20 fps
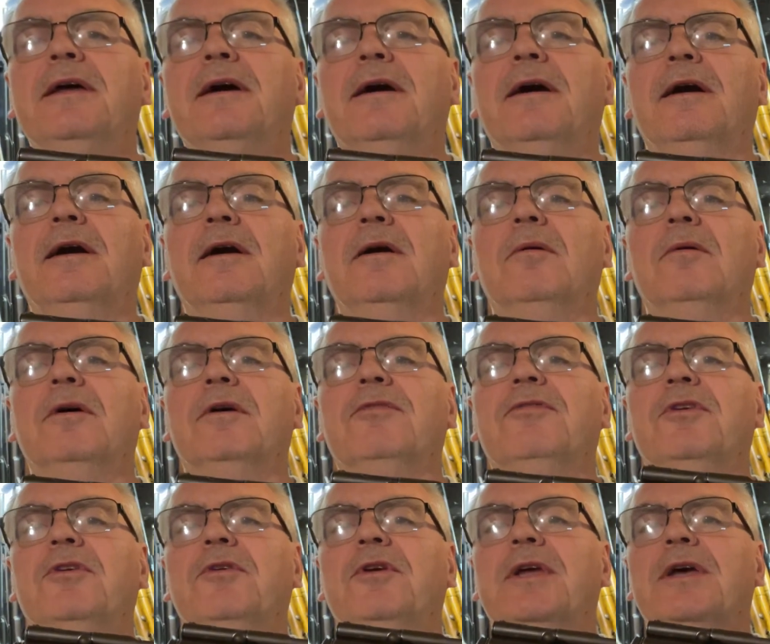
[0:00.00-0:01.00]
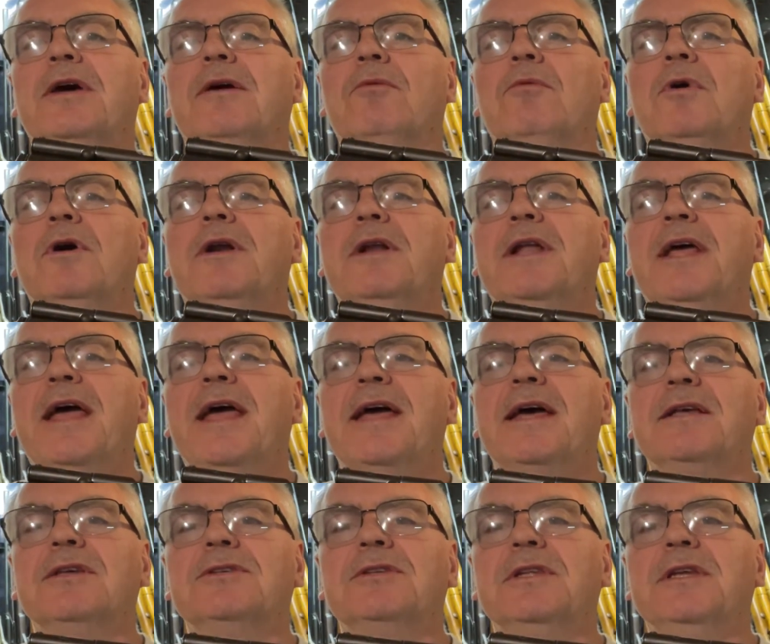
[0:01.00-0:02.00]
uh, if you get one that
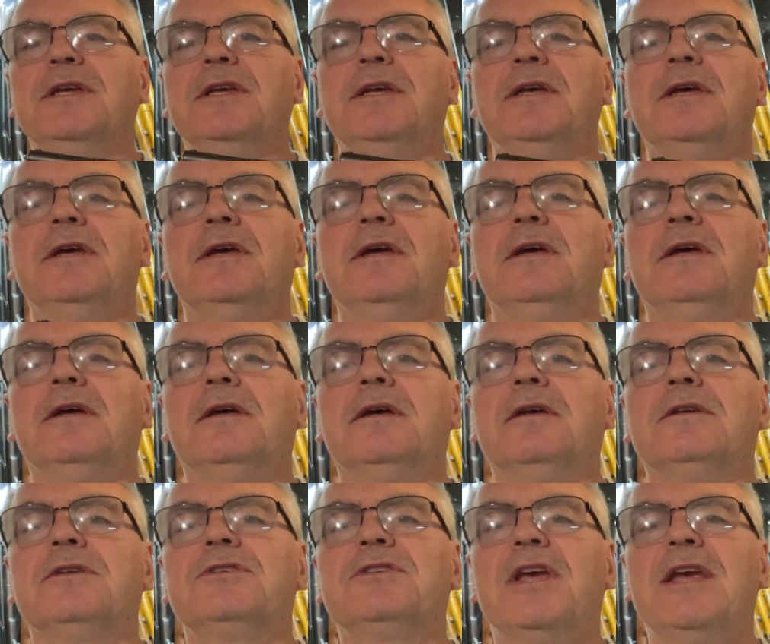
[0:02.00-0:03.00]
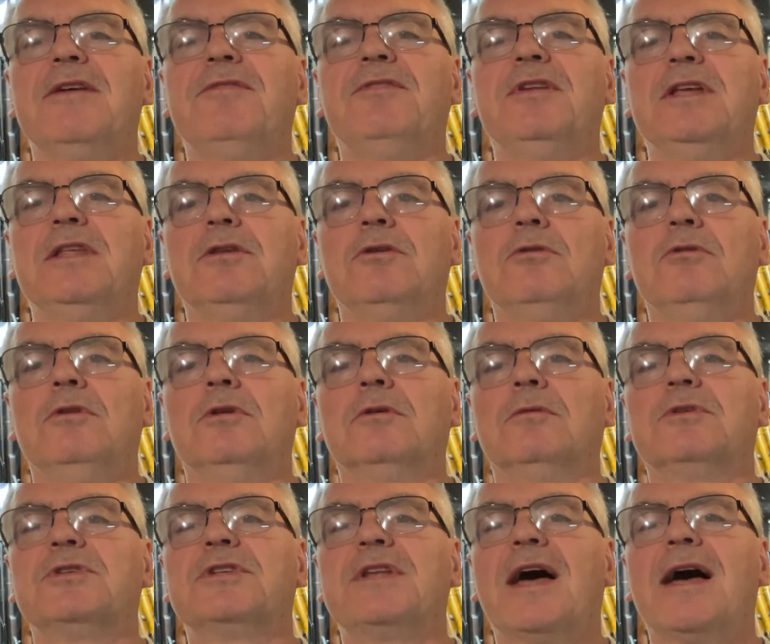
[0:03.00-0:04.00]
has the safety through the
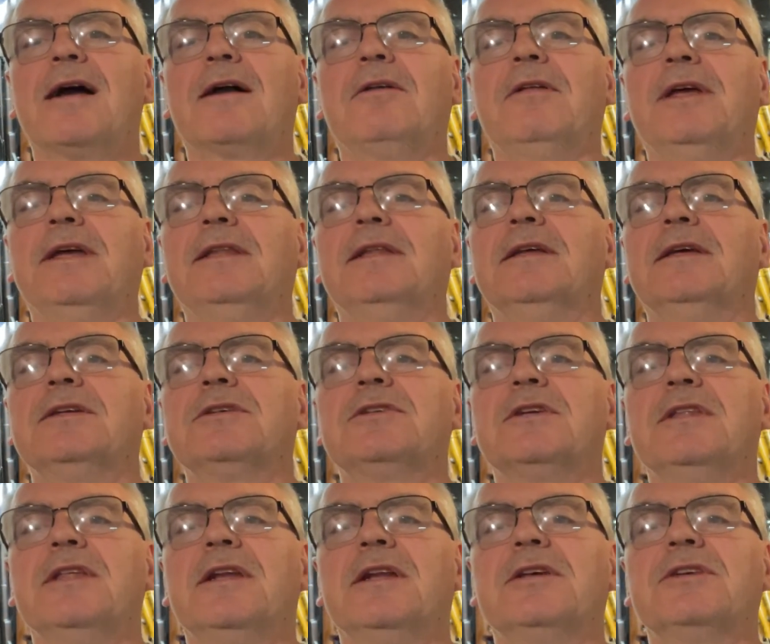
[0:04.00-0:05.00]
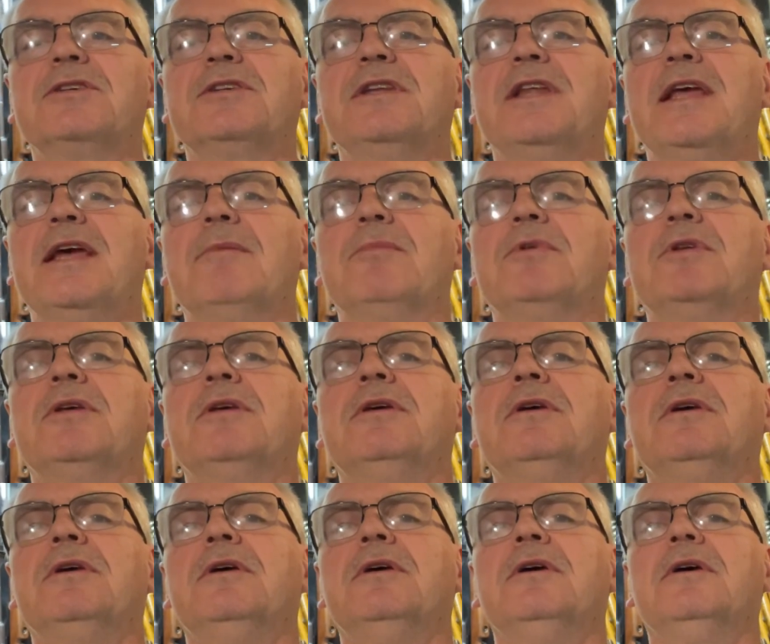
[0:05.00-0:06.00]
stock like this and then a stamped
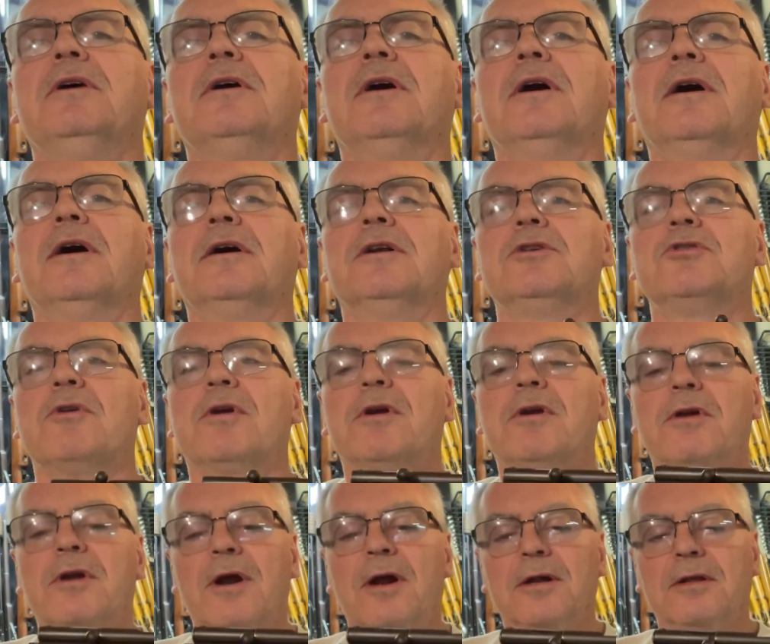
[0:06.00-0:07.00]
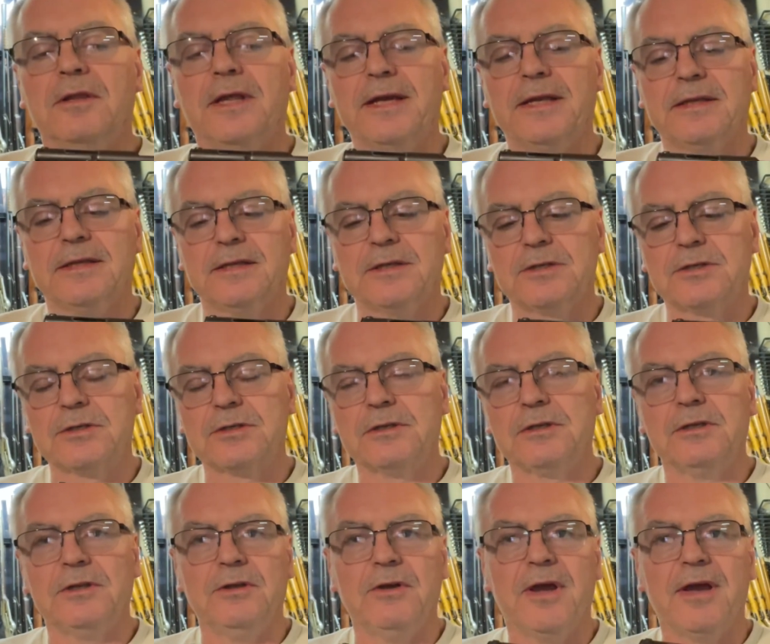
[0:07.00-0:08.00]
uh, trigger guard like this,
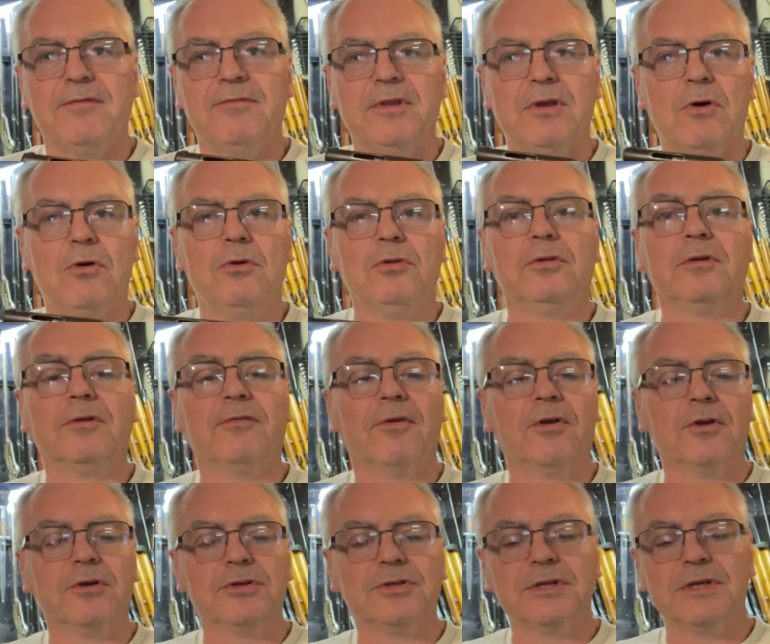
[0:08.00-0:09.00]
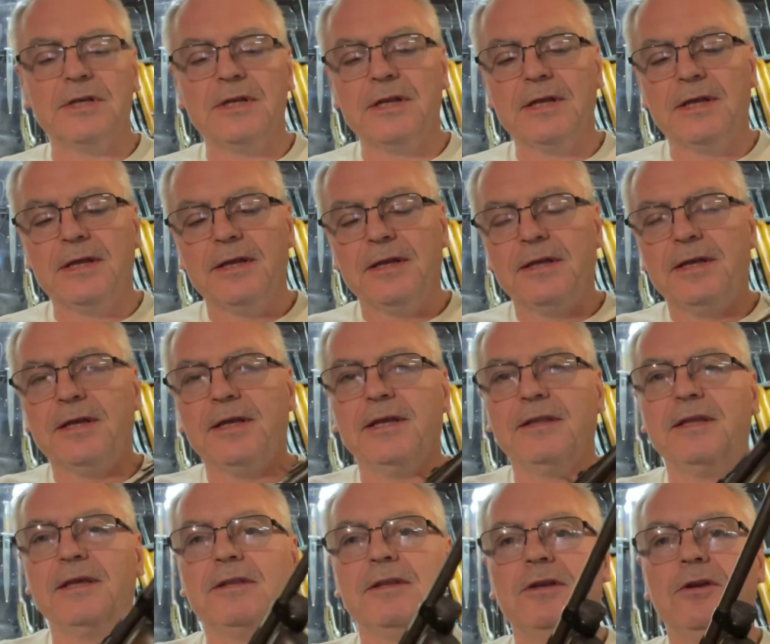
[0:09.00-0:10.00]
you have the older version, and
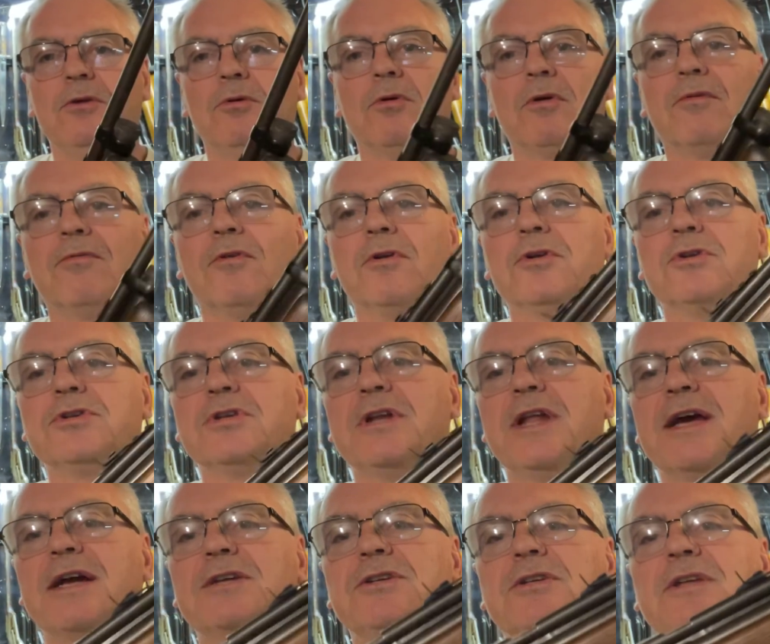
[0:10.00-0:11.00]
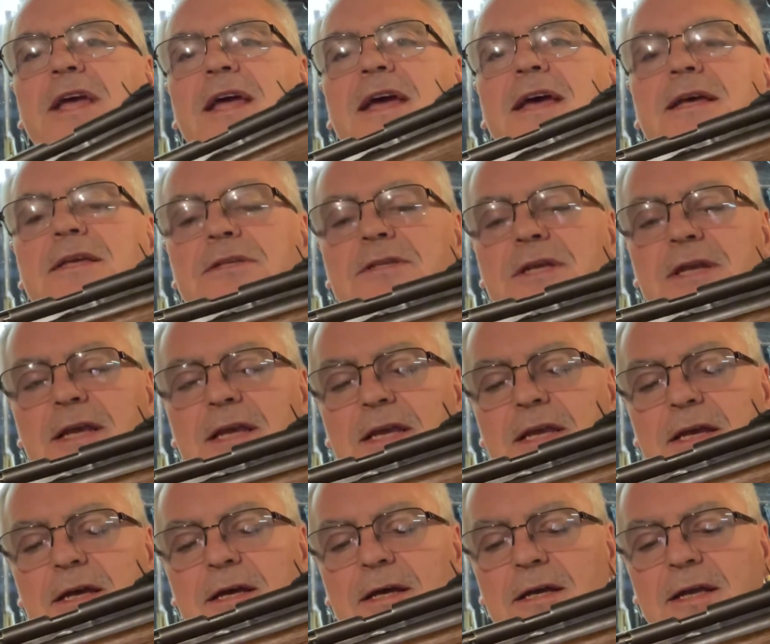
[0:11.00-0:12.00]
then the newer version actually has
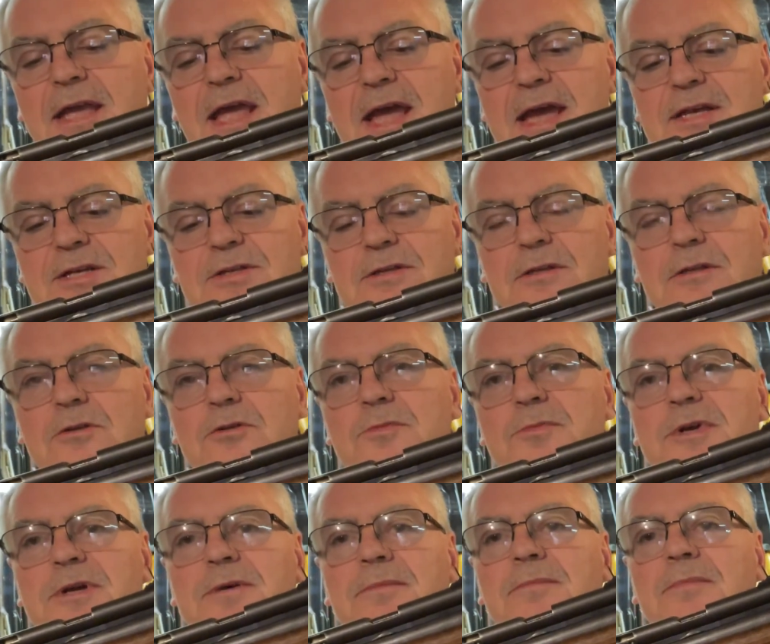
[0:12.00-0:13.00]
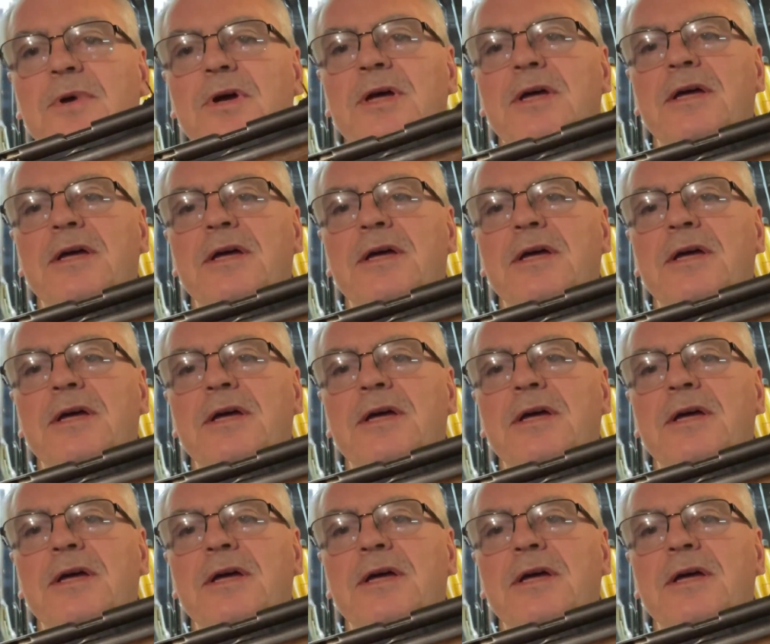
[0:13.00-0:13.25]
a uh, cast aluminum